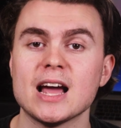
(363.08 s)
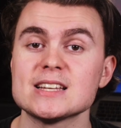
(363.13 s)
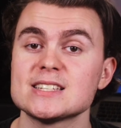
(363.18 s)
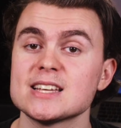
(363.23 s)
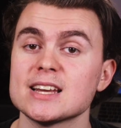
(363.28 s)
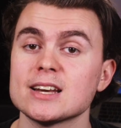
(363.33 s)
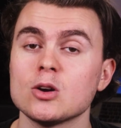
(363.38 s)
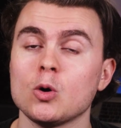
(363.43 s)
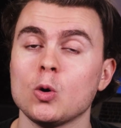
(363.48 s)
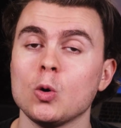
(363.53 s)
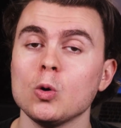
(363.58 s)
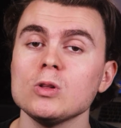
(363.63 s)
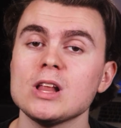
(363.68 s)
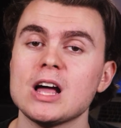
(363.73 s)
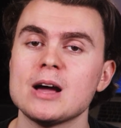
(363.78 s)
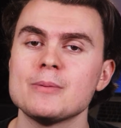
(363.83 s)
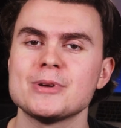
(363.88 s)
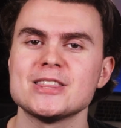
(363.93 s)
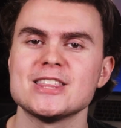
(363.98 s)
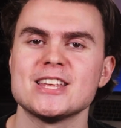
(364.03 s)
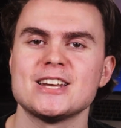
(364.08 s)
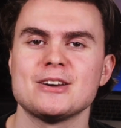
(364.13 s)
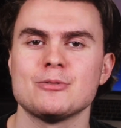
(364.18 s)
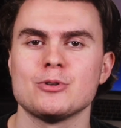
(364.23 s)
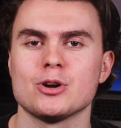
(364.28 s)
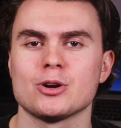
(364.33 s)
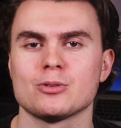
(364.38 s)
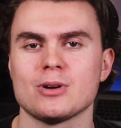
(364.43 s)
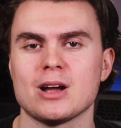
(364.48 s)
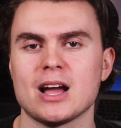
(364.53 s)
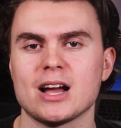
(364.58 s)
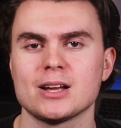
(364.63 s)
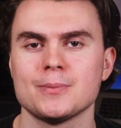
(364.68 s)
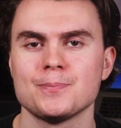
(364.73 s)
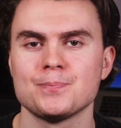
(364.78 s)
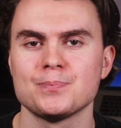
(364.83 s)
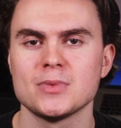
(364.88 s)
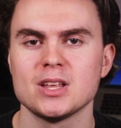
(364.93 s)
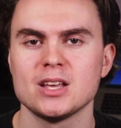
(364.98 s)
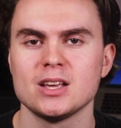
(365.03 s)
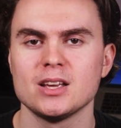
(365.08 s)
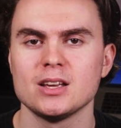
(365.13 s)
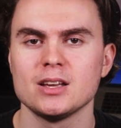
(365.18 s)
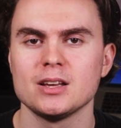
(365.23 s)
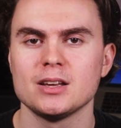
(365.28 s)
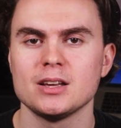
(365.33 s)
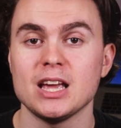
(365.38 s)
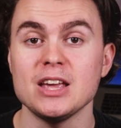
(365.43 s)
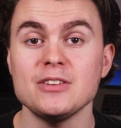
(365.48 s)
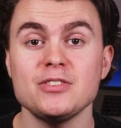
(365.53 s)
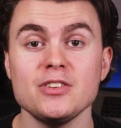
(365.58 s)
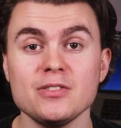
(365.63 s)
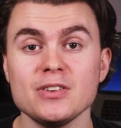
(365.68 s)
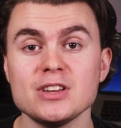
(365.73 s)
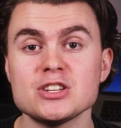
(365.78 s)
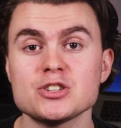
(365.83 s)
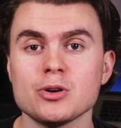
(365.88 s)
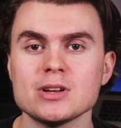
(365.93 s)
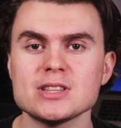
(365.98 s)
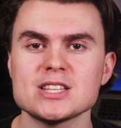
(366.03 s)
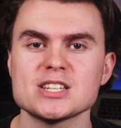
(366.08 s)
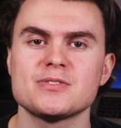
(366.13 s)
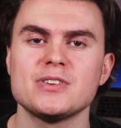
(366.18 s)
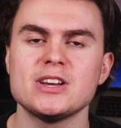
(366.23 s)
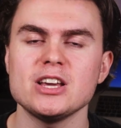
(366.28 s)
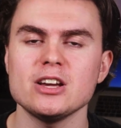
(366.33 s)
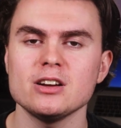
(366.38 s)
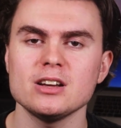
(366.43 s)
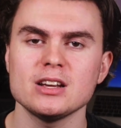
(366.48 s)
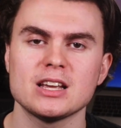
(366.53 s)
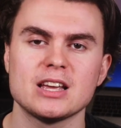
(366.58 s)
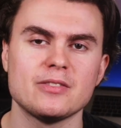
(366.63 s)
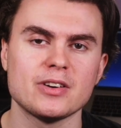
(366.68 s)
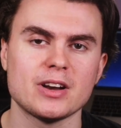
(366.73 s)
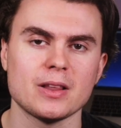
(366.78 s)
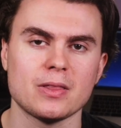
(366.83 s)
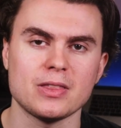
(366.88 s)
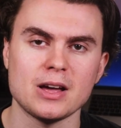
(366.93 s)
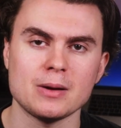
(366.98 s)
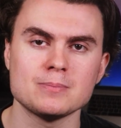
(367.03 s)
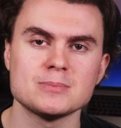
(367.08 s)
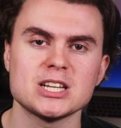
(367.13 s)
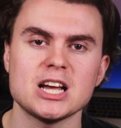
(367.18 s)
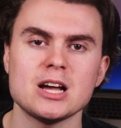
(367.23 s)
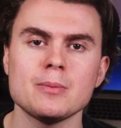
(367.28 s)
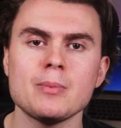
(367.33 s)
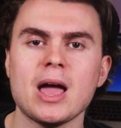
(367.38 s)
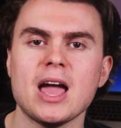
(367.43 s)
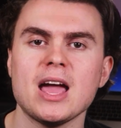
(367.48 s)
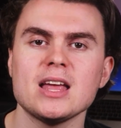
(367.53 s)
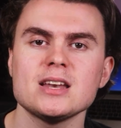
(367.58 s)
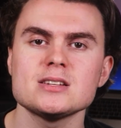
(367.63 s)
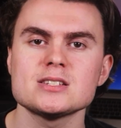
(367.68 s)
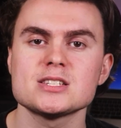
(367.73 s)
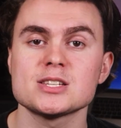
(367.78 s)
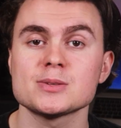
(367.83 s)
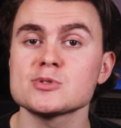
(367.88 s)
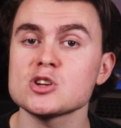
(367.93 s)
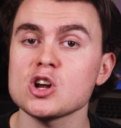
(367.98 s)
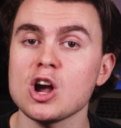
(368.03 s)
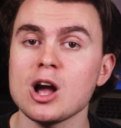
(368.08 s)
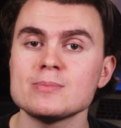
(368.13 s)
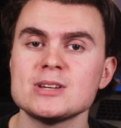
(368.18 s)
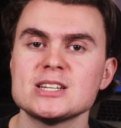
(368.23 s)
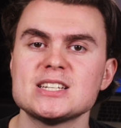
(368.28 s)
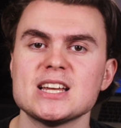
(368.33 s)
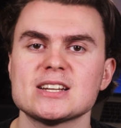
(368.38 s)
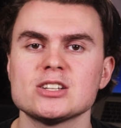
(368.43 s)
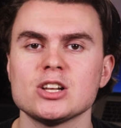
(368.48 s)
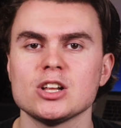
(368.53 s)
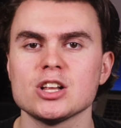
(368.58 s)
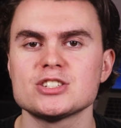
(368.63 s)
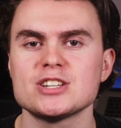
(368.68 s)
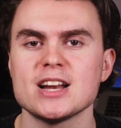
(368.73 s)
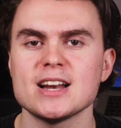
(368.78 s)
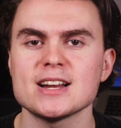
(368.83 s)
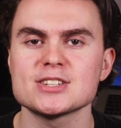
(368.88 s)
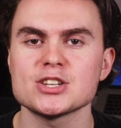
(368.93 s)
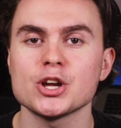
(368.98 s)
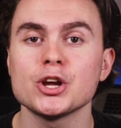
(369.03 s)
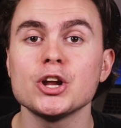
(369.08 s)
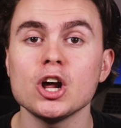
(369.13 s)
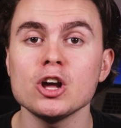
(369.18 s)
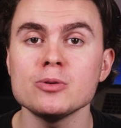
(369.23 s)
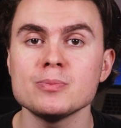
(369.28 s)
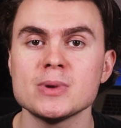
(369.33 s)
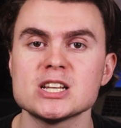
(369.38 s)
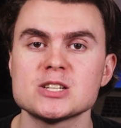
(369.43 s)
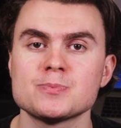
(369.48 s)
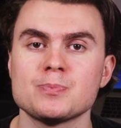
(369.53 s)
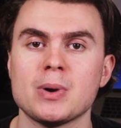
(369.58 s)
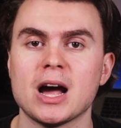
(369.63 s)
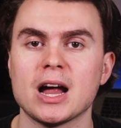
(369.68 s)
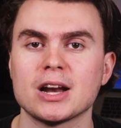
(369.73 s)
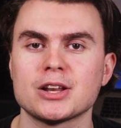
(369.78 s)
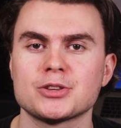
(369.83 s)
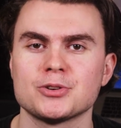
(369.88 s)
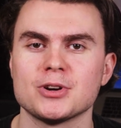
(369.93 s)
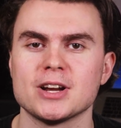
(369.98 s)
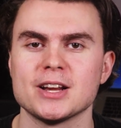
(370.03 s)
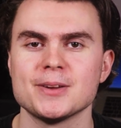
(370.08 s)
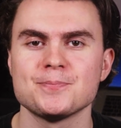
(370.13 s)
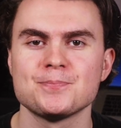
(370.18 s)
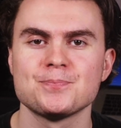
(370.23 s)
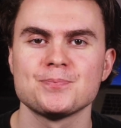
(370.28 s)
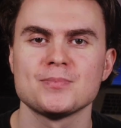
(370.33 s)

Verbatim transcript: and set it all up in the network rack. If you've enjoyed this video, give it a thumbs up and subscribe to Technologetic so you don't miss part 3.